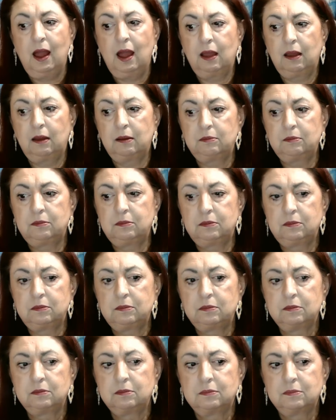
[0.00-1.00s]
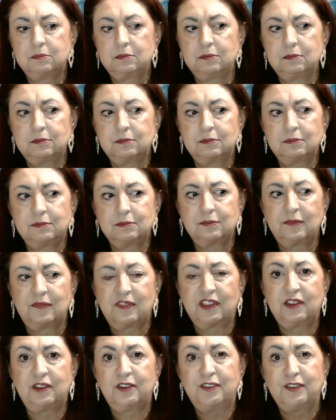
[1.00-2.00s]
so
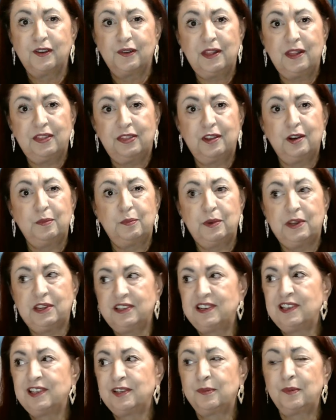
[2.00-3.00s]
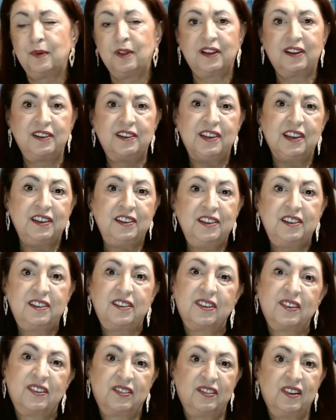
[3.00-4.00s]
that their business will continue
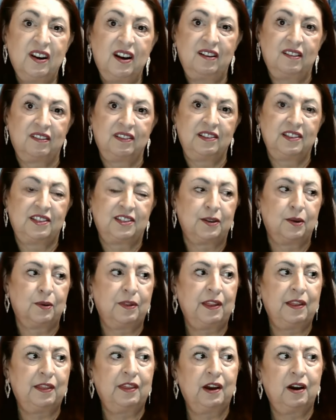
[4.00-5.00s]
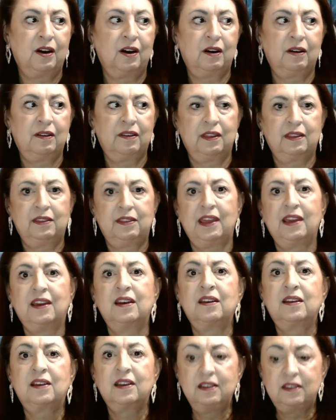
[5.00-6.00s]
to grow and so that they
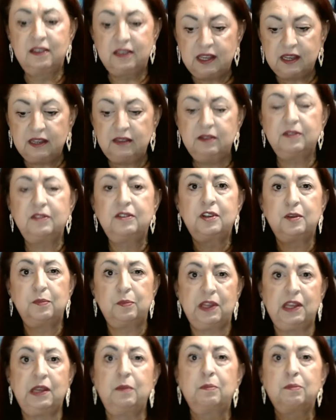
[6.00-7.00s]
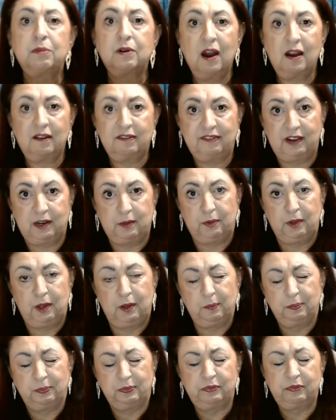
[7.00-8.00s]
can continue to be
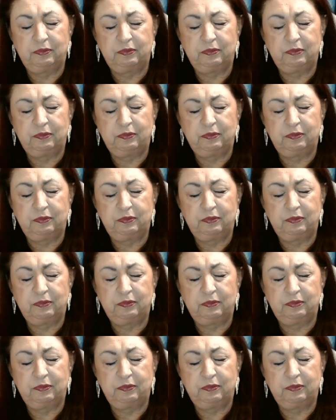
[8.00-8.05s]
profitable.